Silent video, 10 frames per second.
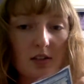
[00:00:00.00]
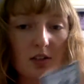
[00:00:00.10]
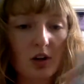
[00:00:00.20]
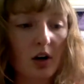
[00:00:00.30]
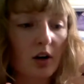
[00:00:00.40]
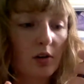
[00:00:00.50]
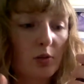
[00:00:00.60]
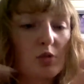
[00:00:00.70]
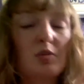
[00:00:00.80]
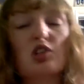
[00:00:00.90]
card,
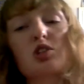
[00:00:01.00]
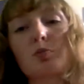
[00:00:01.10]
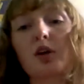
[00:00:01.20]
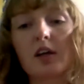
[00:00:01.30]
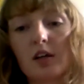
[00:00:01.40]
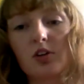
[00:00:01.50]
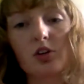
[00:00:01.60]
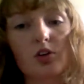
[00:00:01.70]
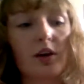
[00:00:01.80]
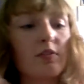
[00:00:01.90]
which means just putting it into
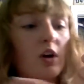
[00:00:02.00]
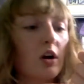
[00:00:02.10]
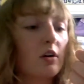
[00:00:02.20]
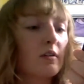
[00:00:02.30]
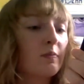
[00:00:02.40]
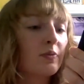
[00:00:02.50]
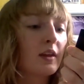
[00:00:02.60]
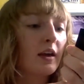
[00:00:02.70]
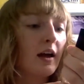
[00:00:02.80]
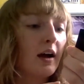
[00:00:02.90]
your graveyard,
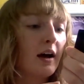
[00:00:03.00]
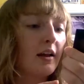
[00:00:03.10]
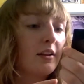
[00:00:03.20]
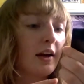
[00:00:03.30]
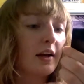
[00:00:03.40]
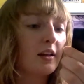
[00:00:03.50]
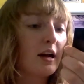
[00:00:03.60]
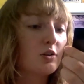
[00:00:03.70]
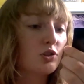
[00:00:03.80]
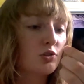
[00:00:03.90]
and that
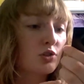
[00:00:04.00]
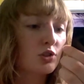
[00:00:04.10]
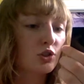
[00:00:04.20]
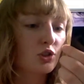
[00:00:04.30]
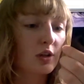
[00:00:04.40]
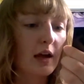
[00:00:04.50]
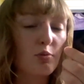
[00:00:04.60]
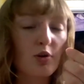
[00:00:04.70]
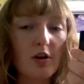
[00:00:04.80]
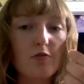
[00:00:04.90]
allows you to search your
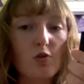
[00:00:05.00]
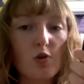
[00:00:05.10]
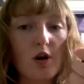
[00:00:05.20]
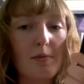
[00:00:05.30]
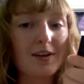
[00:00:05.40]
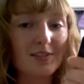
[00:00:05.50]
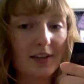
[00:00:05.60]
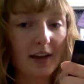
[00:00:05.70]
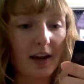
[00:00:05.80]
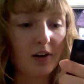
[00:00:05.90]
library for a basic
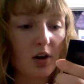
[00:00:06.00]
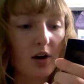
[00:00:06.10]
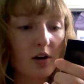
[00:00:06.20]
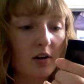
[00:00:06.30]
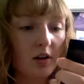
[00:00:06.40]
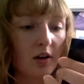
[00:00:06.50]
land card,